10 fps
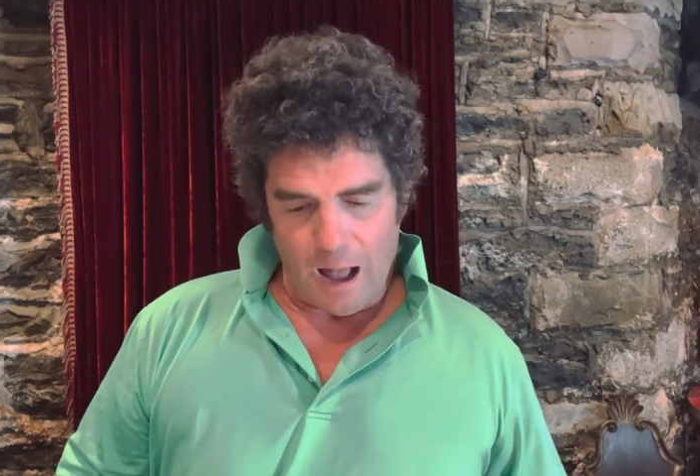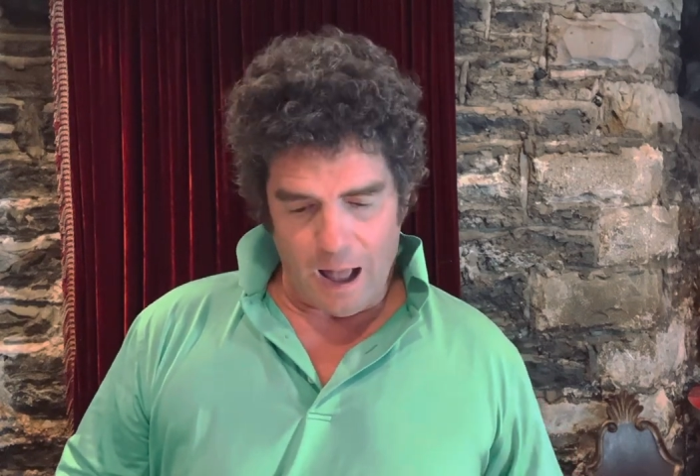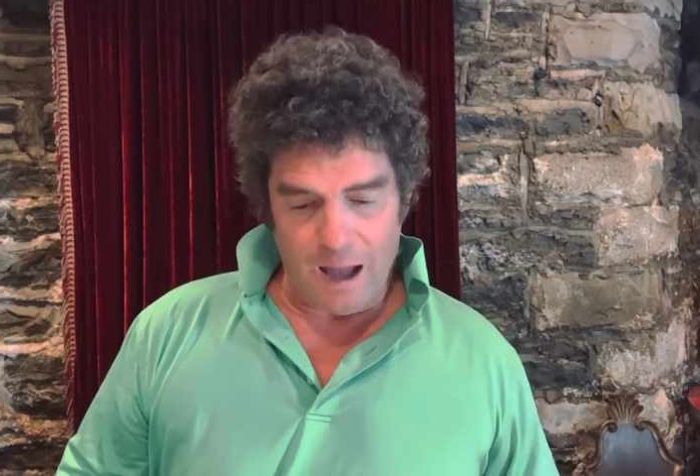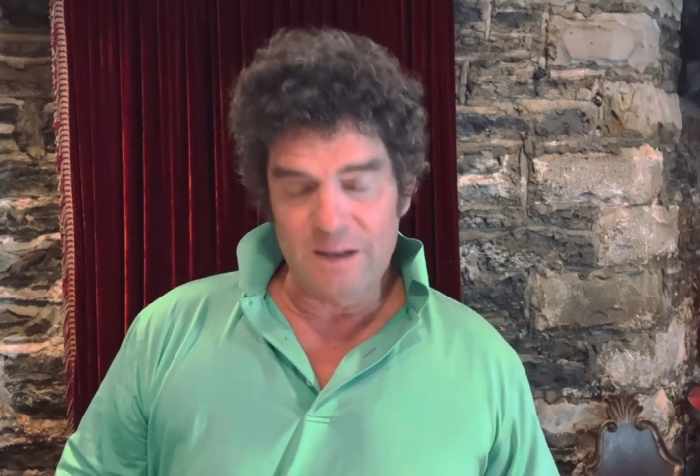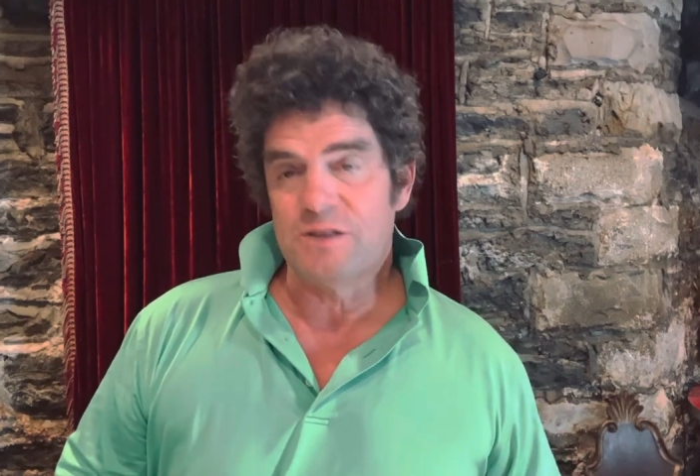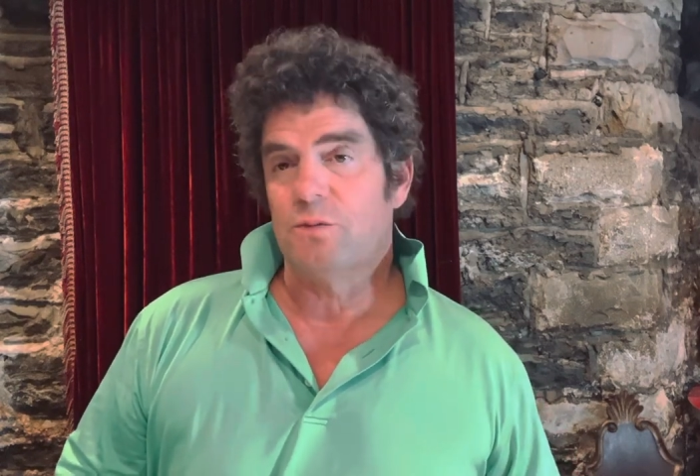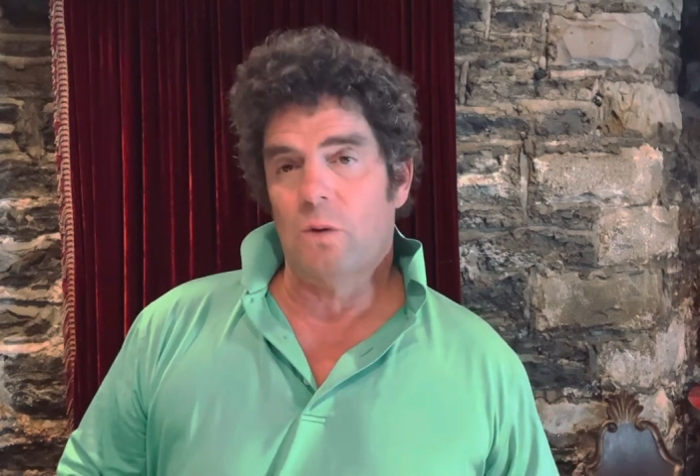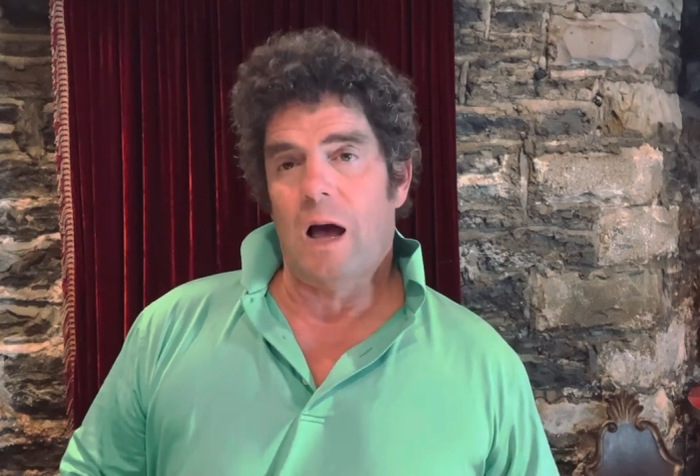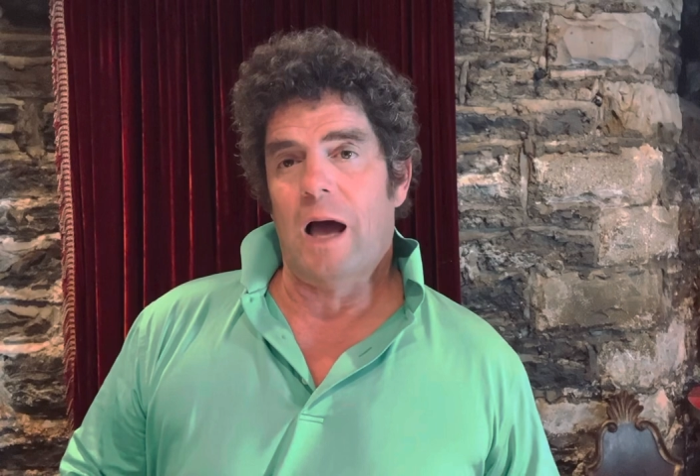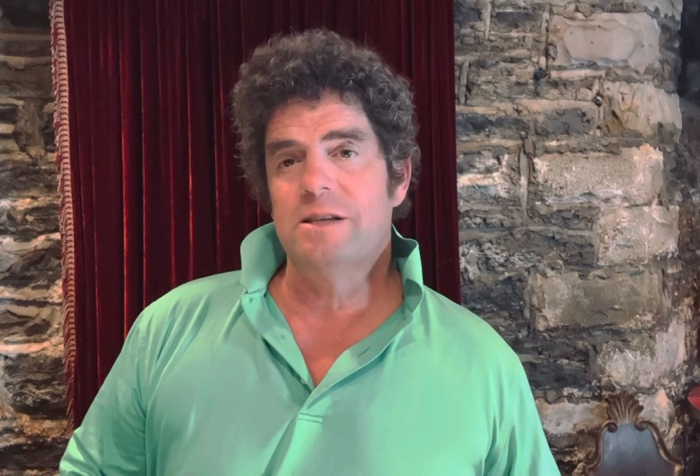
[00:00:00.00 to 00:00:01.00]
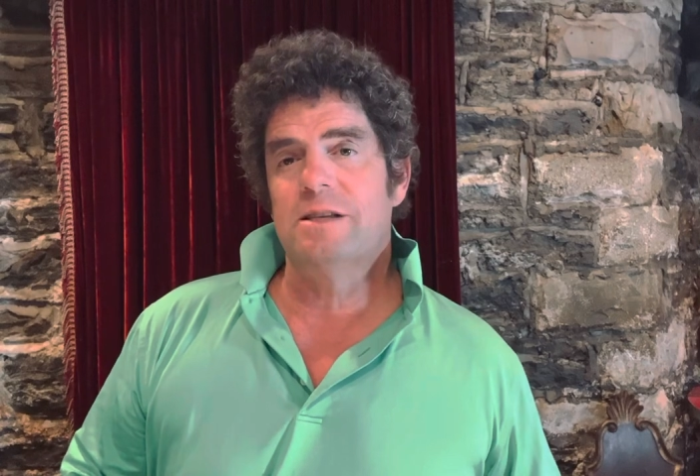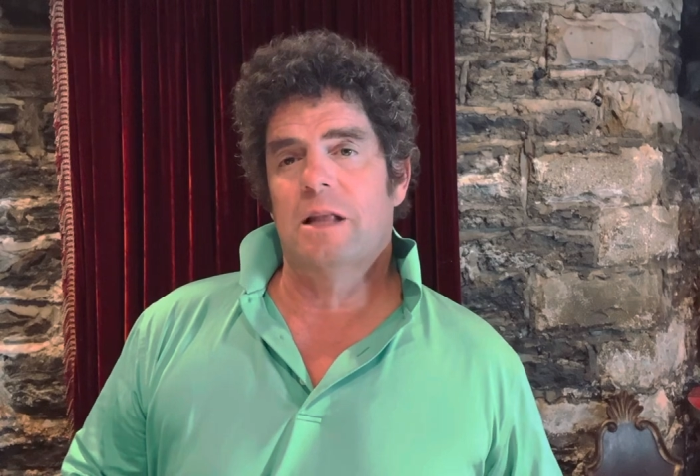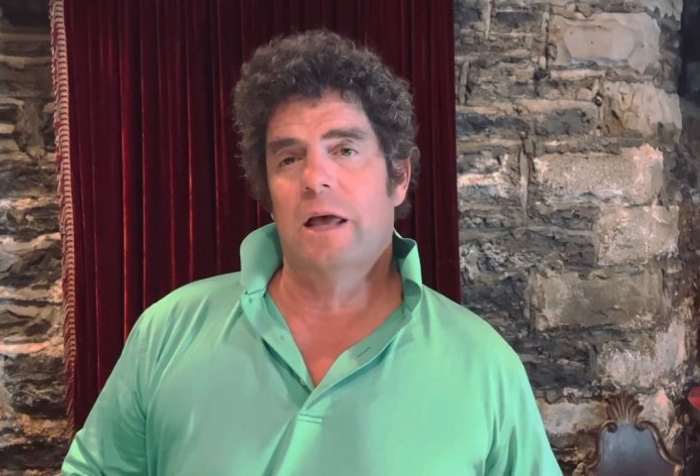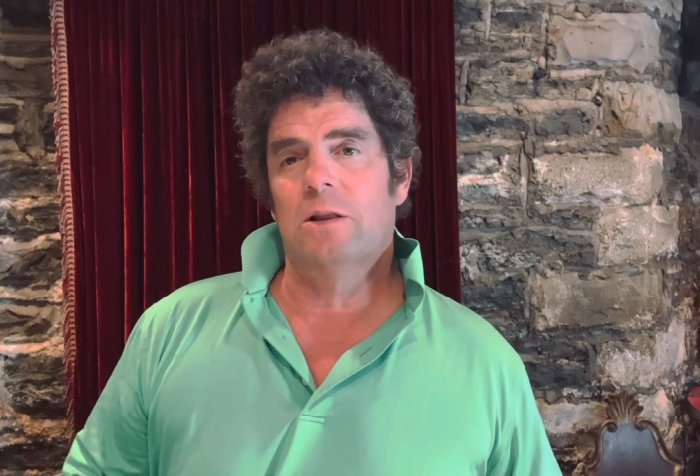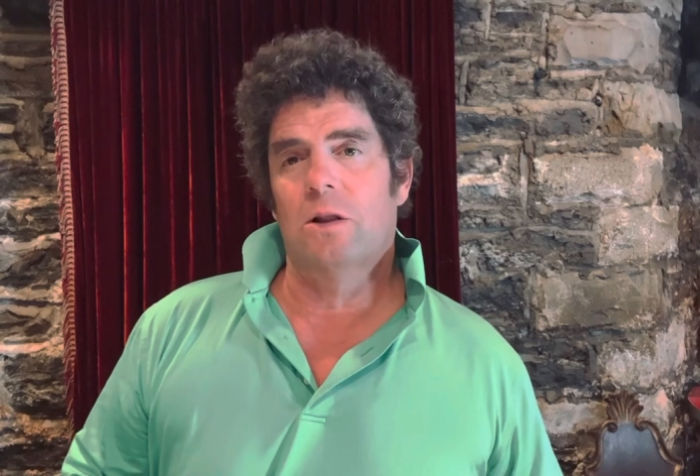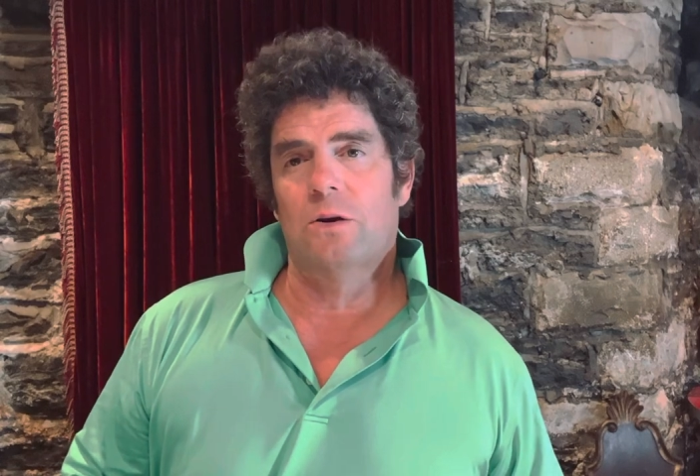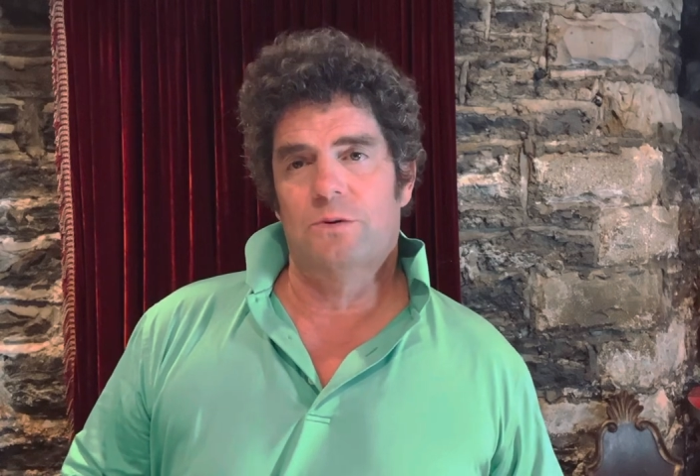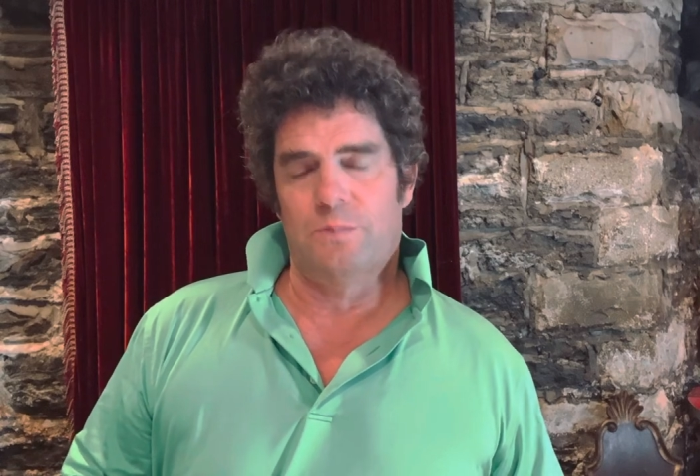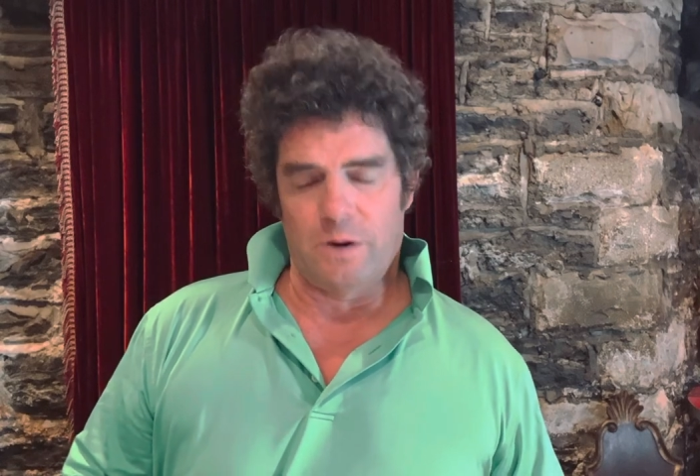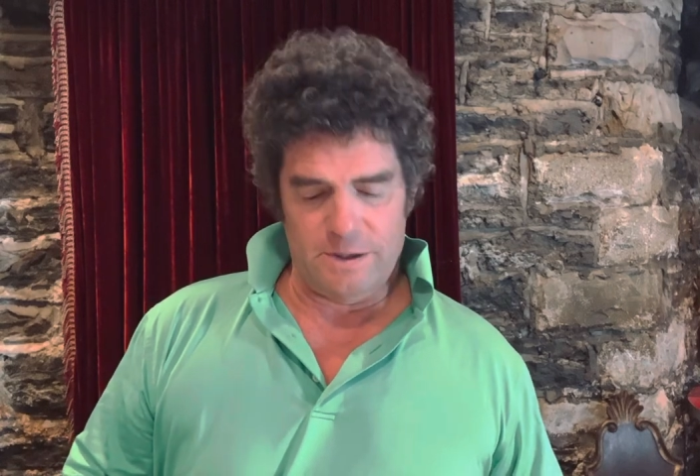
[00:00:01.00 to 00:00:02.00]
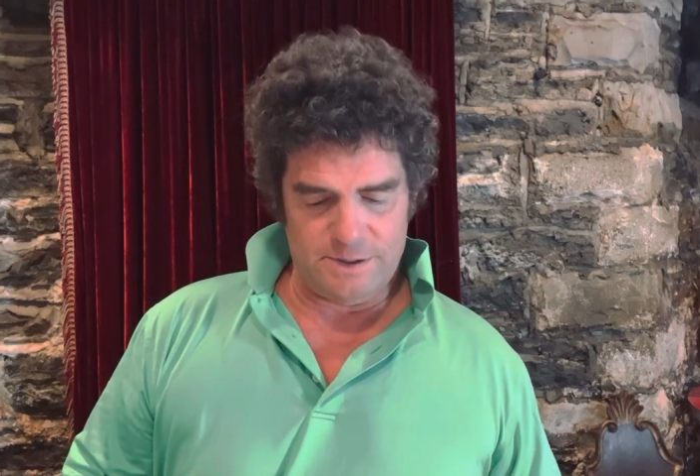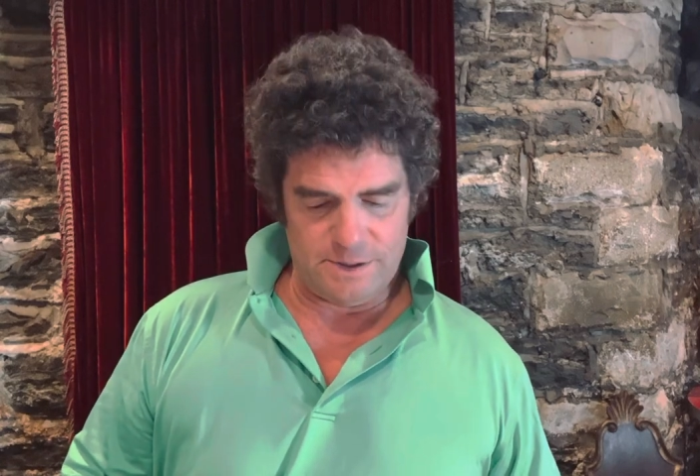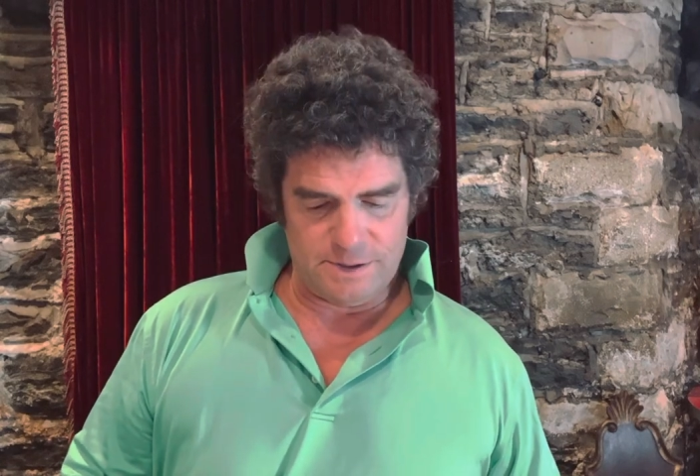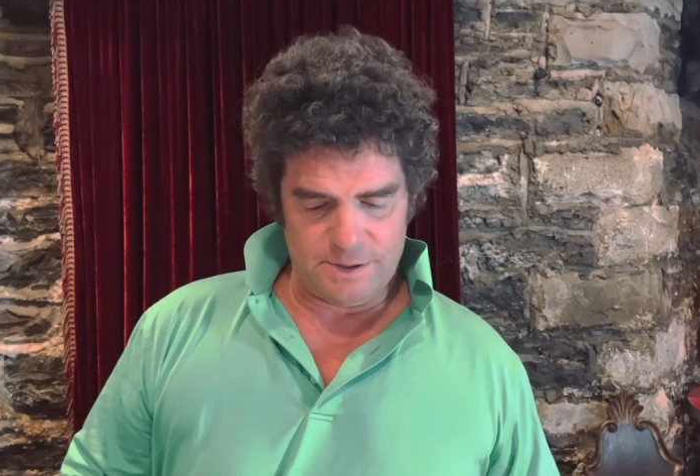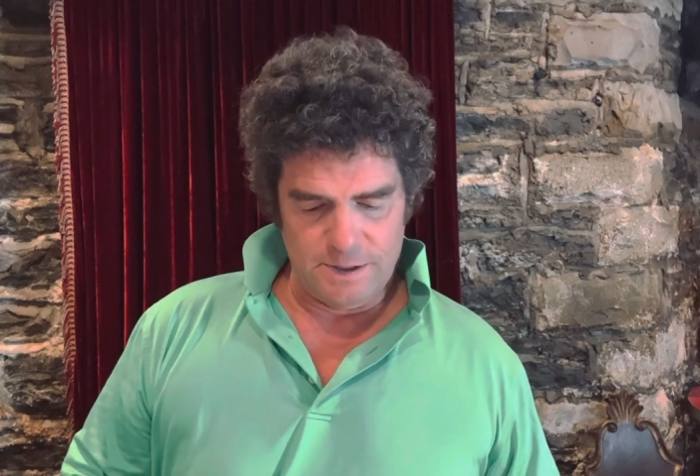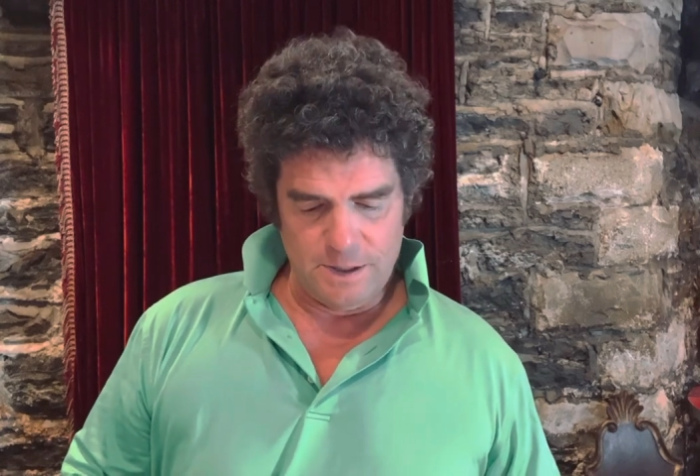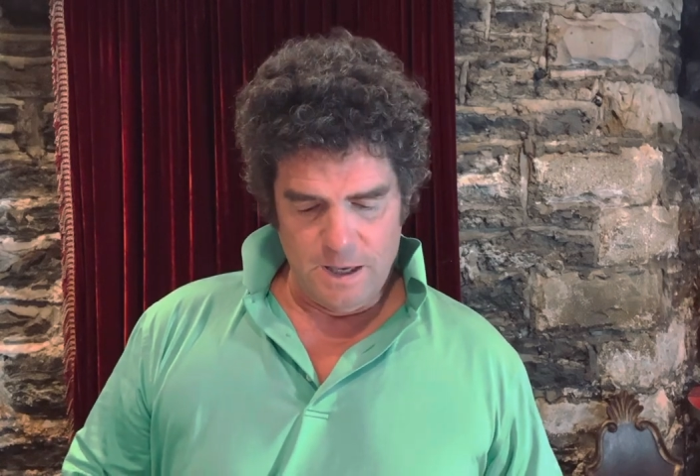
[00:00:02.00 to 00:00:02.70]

I just like longer prices.